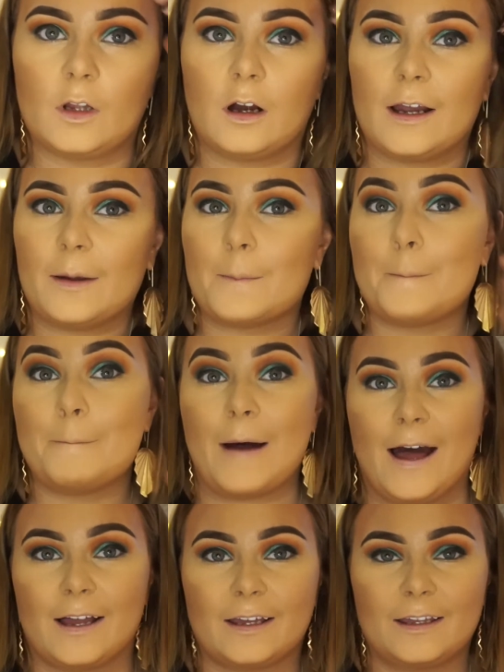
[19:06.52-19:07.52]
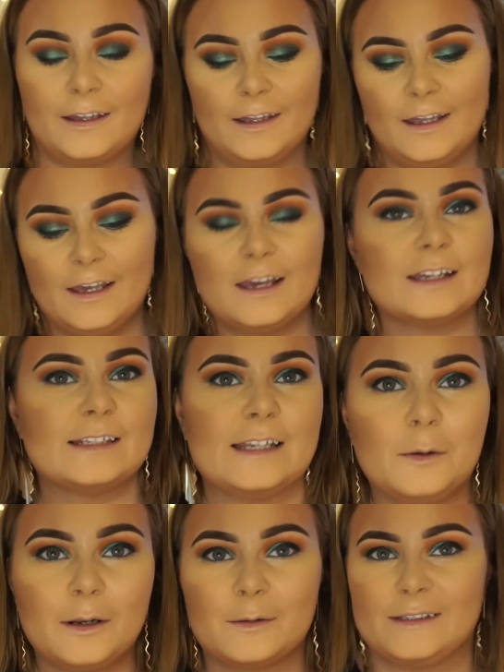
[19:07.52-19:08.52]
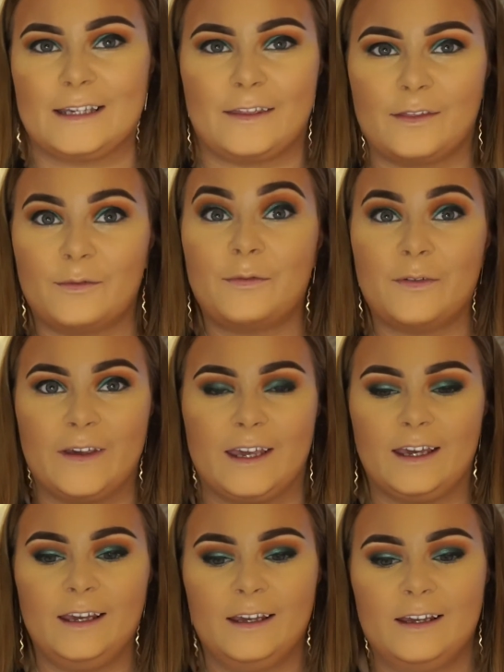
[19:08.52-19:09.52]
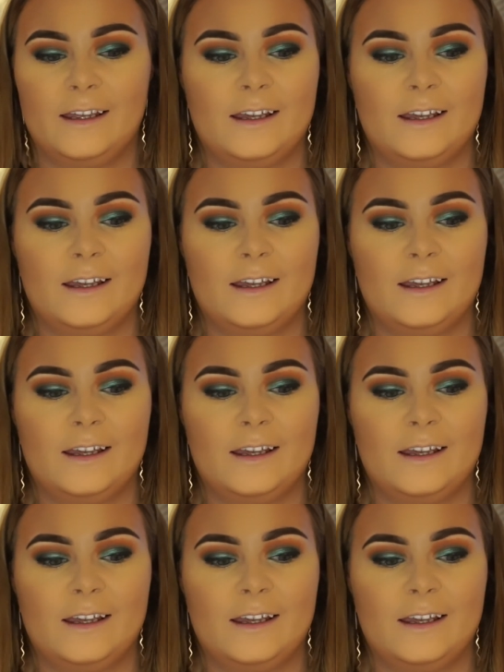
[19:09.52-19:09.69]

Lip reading: I am back. Does anyone else get the fear